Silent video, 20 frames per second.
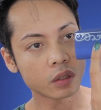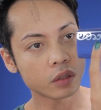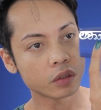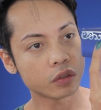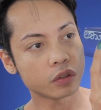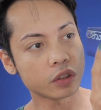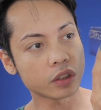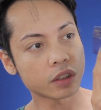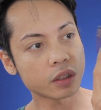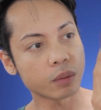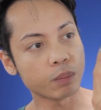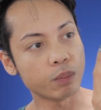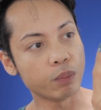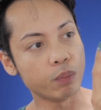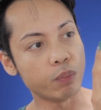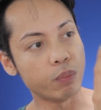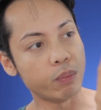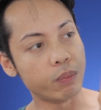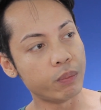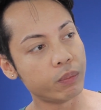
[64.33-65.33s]
there's a
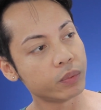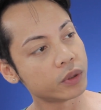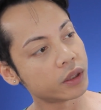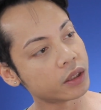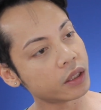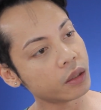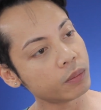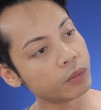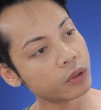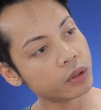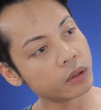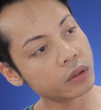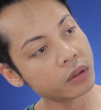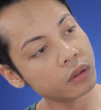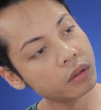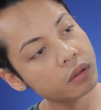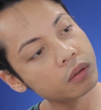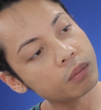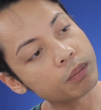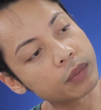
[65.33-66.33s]
silver
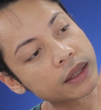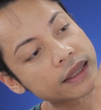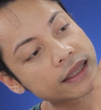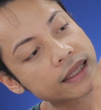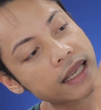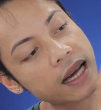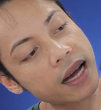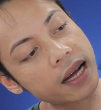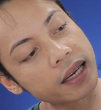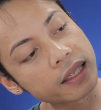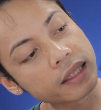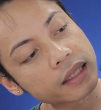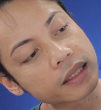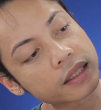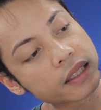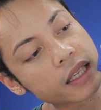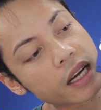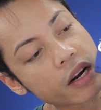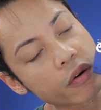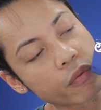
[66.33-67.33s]
metallic
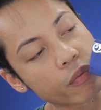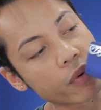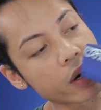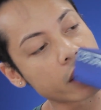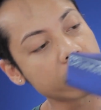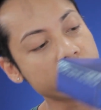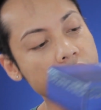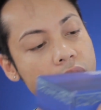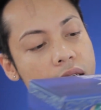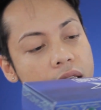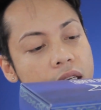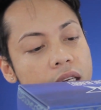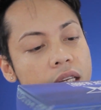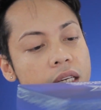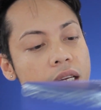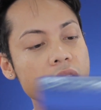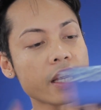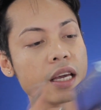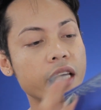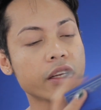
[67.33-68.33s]
around in it,
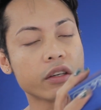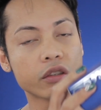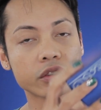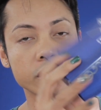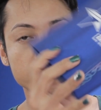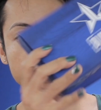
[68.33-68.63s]
and on